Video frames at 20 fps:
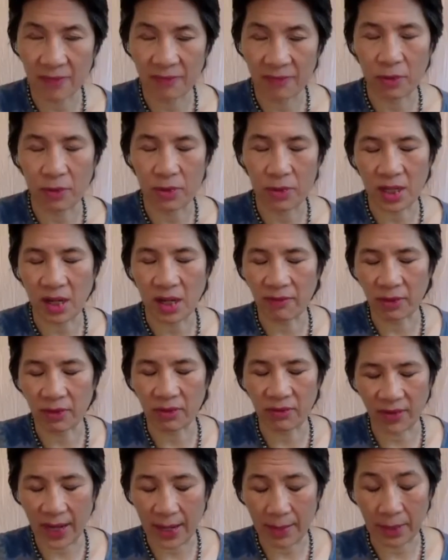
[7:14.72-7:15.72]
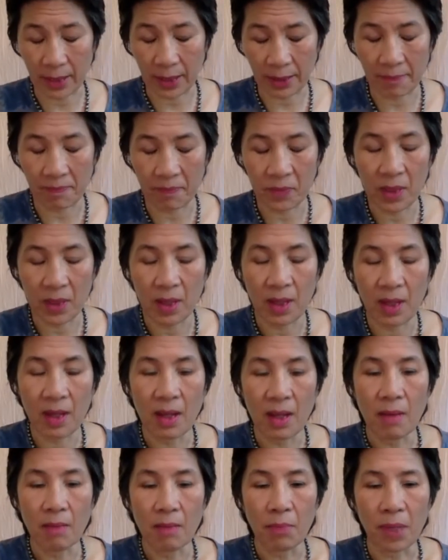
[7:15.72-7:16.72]
for herself and her family
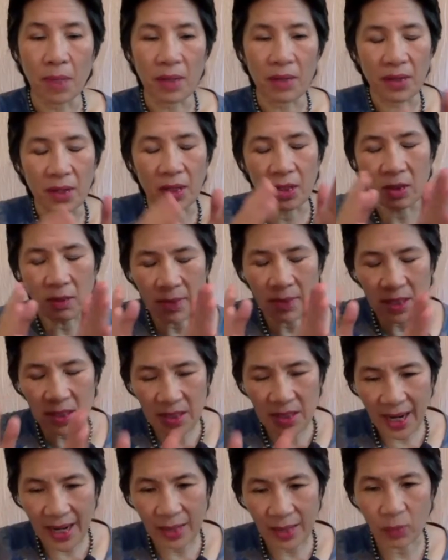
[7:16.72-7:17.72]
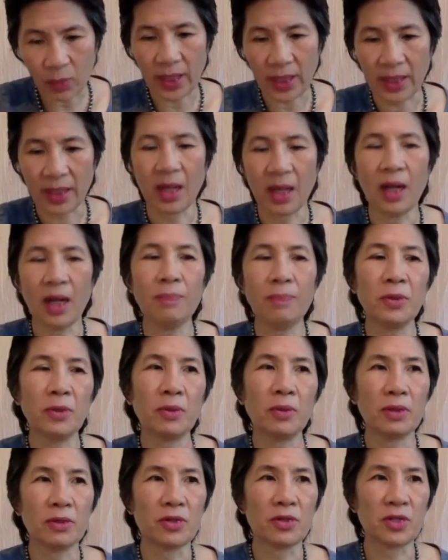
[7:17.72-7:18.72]
but the human design reading helped her
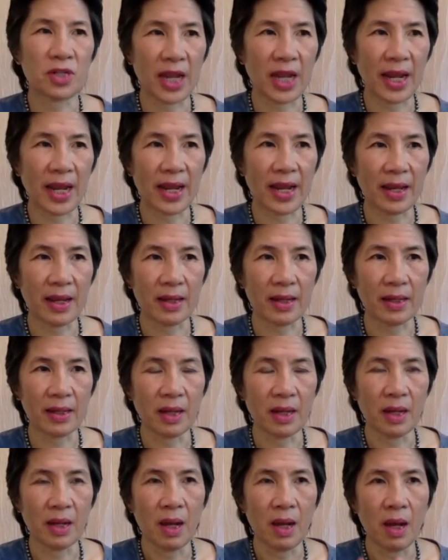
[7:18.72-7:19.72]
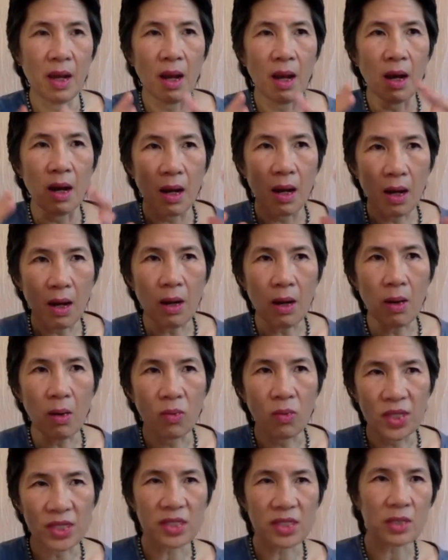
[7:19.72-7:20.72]
understand oh,
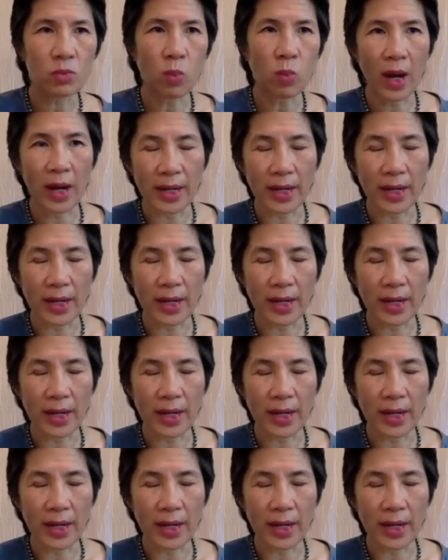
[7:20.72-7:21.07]
this is why